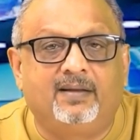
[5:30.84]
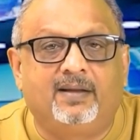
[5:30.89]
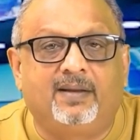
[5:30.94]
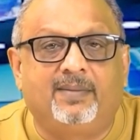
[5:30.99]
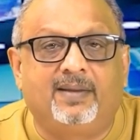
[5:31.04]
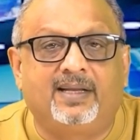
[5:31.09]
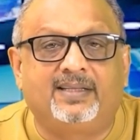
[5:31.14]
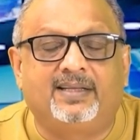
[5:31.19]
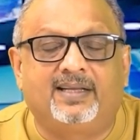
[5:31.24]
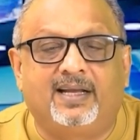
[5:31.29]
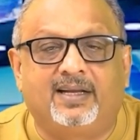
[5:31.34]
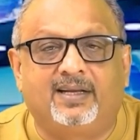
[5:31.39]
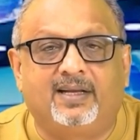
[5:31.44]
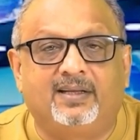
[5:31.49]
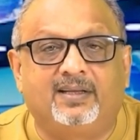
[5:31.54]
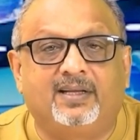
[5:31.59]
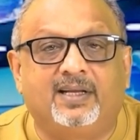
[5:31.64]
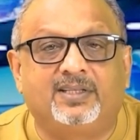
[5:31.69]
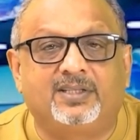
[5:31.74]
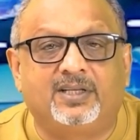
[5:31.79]
The
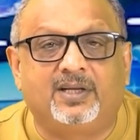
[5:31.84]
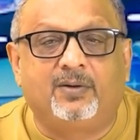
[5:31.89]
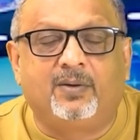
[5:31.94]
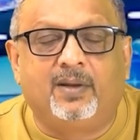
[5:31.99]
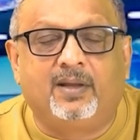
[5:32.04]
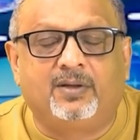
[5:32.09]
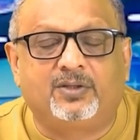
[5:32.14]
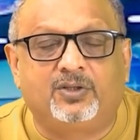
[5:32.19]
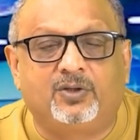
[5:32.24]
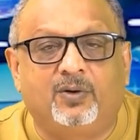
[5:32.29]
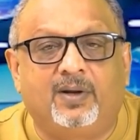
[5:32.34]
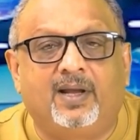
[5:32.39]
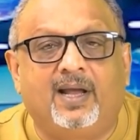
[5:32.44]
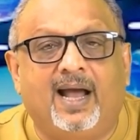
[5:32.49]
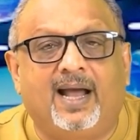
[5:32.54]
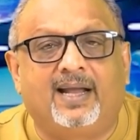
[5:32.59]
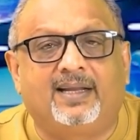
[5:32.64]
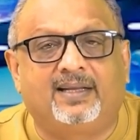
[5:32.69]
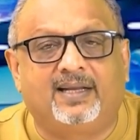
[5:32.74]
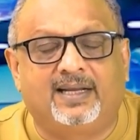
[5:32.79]
Secretary General should
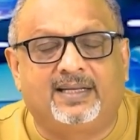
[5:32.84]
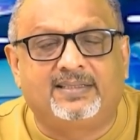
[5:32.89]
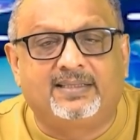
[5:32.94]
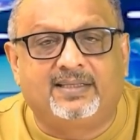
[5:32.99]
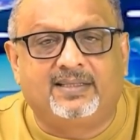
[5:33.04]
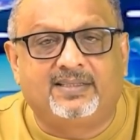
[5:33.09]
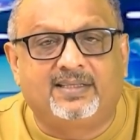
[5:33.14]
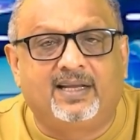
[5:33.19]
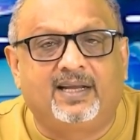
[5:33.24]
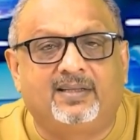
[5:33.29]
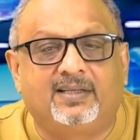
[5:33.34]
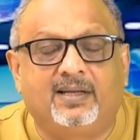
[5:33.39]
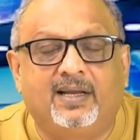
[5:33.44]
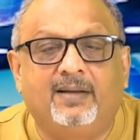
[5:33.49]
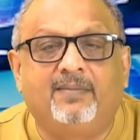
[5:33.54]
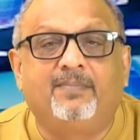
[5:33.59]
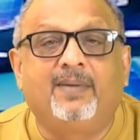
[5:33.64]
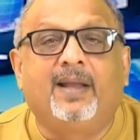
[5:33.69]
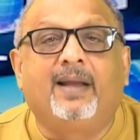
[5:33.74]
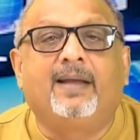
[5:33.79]
address such
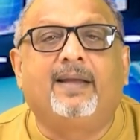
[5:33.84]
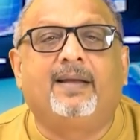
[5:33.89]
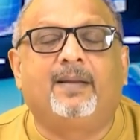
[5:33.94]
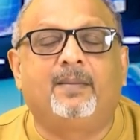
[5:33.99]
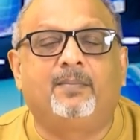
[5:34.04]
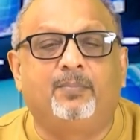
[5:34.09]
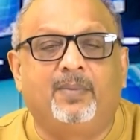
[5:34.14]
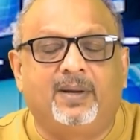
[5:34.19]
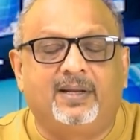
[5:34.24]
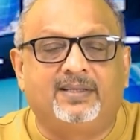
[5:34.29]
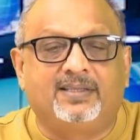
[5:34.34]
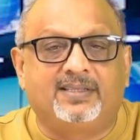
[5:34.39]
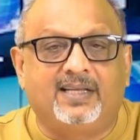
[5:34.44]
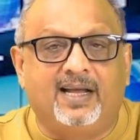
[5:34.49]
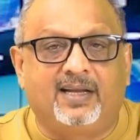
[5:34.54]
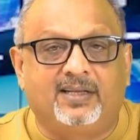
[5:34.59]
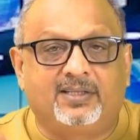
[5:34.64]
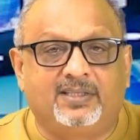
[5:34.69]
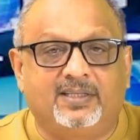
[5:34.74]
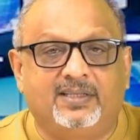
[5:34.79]
events with
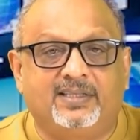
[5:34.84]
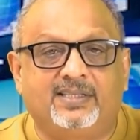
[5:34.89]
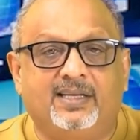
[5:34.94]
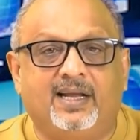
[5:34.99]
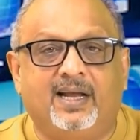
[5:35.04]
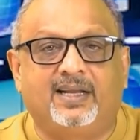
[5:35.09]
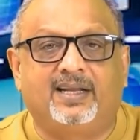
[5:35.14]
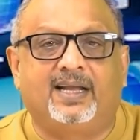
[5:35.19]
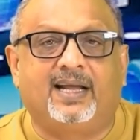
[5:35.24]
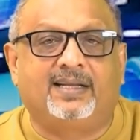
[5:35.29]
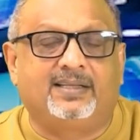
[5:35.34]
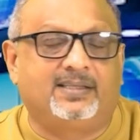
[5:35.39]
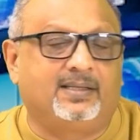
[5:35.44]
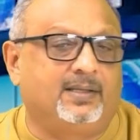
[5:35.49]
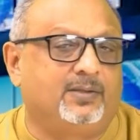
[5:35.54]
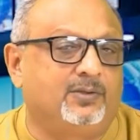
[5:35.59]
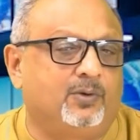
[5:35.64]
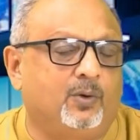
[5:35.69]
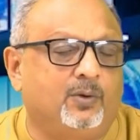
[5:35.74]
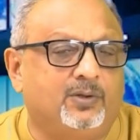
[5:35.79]
sanctions against
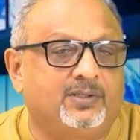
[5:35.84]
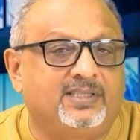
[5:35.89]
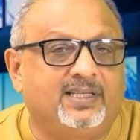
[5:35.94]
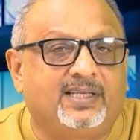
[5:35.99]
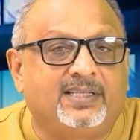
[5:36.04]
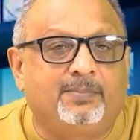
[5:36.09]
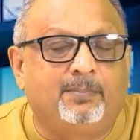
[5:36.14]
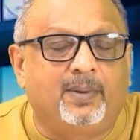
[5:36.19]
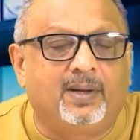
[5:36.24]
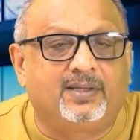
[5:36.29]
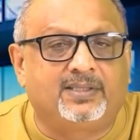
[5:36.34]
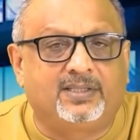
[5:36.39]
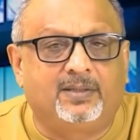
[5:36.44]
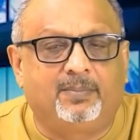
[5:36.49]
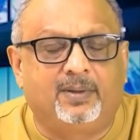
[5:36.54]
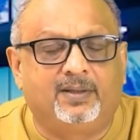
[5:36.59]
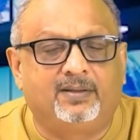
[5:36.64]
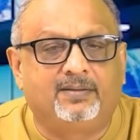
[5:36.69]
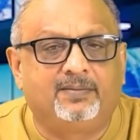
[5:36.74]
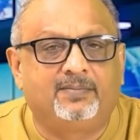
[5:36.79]
those
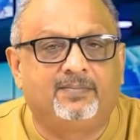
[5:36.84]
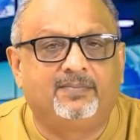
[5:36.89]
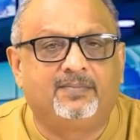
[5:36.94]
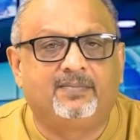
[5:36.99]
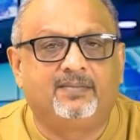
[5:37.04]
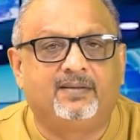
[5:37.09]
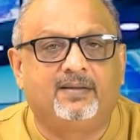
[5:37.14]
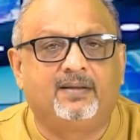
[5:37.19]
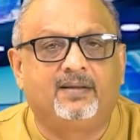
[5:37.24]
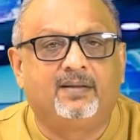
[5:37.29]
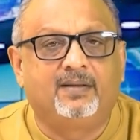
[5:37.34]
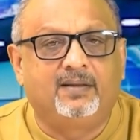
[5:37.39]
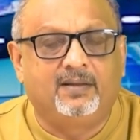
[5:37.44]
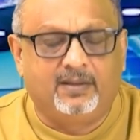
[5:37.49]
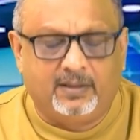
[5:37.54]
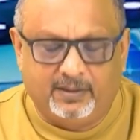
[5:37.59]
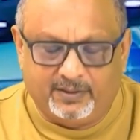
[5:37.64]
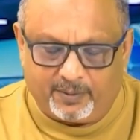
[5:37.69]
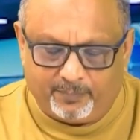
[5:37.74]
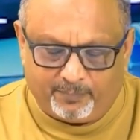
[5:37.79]
responsible.
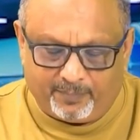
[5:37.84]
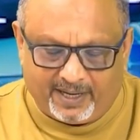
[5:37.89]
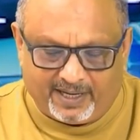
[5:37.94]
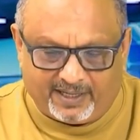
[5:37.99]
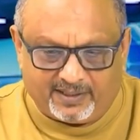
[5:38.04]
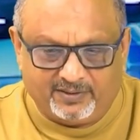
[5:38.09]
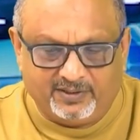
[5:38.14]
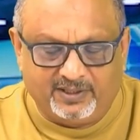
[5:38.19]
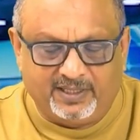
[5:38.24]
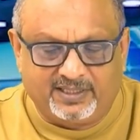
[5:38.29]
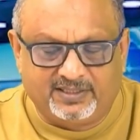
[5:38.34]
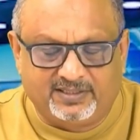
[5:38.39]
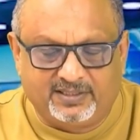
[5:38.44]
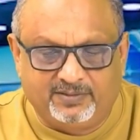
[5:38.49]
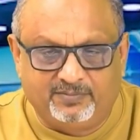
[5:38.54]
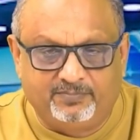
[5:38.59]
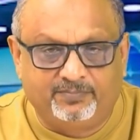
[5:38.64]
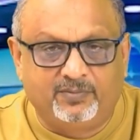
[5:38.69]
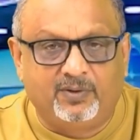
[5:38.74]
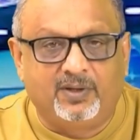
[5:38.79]
The main
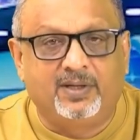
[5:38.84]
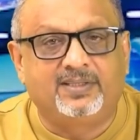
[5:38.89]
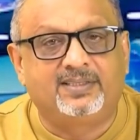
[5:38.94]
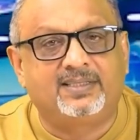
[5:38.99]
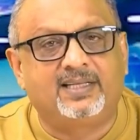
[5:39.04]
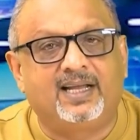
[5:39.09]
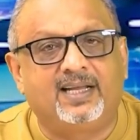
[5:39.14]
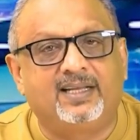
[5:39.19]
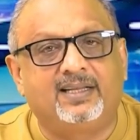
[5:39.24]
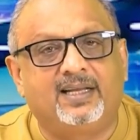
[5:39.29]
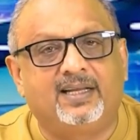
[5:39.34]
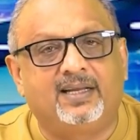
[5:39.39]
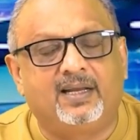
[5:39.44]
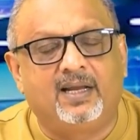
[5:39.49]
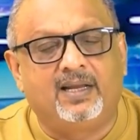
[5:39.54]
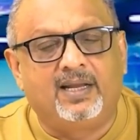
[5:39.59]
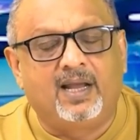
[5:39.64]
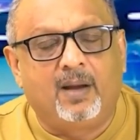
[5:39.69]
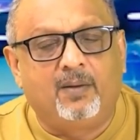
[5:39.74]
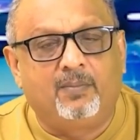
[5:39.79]
reason for skating
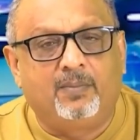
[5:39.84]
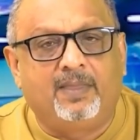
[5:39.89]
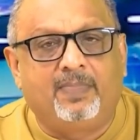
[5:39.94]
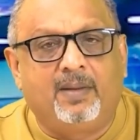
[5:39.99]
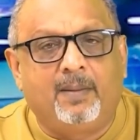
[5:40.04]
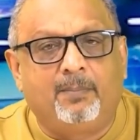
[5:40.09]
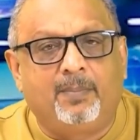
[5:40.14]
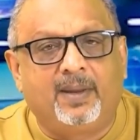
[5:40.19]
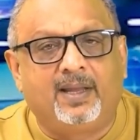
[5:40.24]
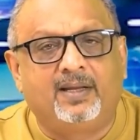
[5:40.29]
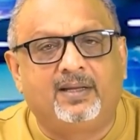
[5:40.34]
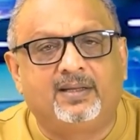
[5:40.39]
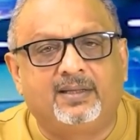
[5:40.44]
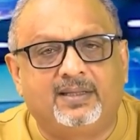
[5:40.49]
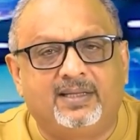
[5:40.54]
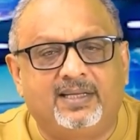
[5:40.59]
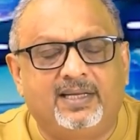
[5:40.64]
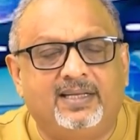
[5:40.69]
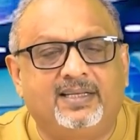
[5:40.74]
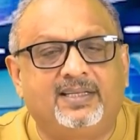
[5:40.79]
around the Middle
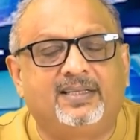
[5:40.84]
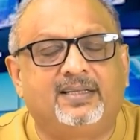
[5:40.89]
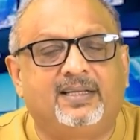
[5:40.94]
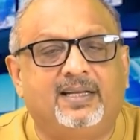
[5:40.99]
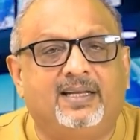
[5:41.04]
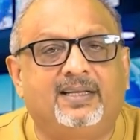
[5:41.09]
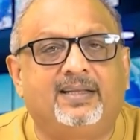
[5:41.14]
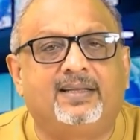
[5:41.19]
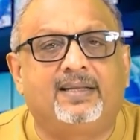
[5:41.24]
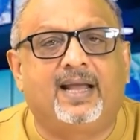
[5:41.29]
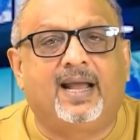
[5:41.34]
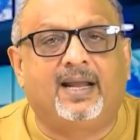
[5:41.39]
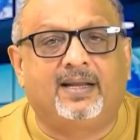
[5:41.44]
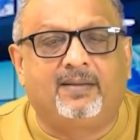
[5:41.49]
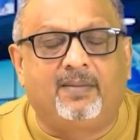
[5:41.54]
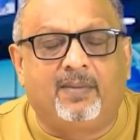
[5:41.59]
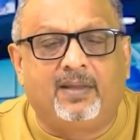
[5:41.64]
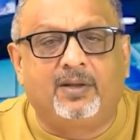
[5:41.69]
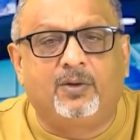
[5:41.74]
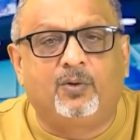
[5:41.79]
East is that
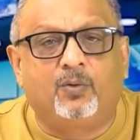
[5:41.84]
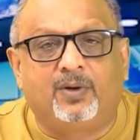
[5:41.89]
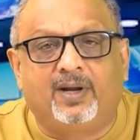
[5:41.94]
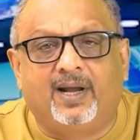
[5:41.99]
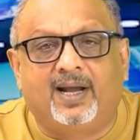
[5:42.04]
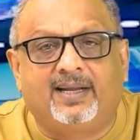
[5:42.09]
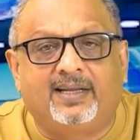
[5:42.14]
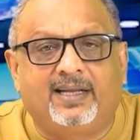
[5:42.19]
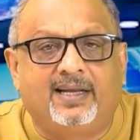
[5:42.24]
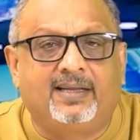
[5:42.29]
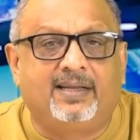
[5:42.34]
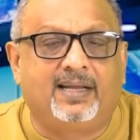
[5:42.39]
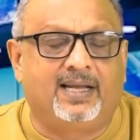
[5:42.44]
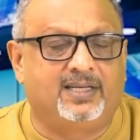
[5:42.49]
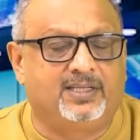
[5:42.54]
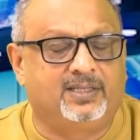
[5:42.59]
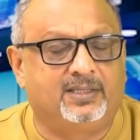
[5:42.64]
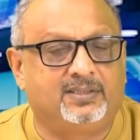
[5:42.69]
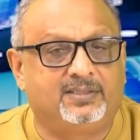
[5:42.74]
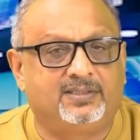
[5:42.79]
the United
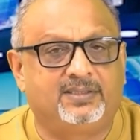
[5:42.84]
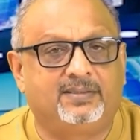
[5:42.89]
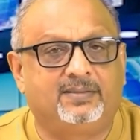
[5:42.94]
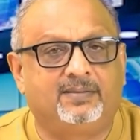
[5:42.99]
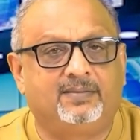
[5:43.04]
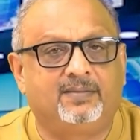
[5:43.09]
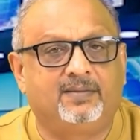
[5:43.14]
Nations